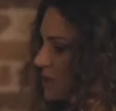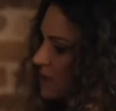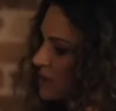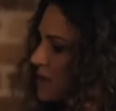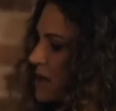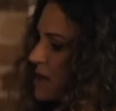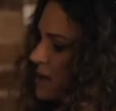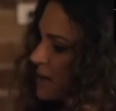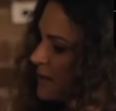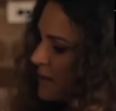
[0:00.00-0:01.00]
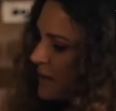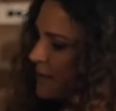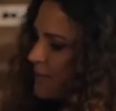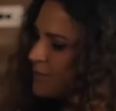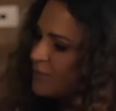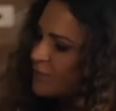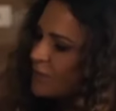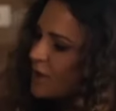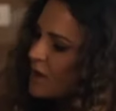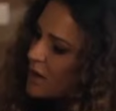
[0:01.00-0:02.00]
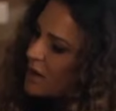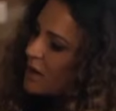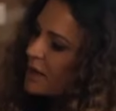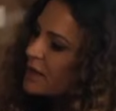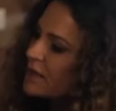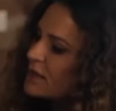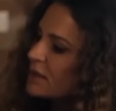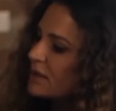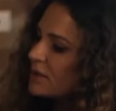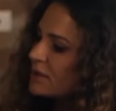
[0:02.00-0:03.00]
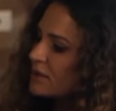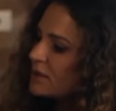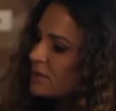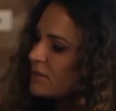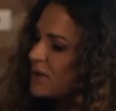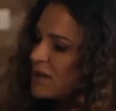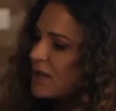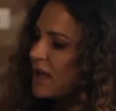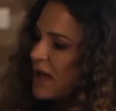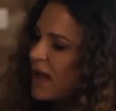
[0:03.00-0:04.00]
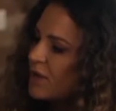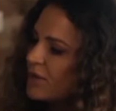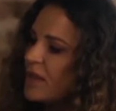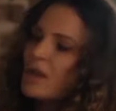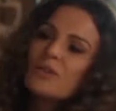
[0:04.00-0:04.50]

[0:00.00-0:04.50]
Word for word: and it consists of eight episodes. And the title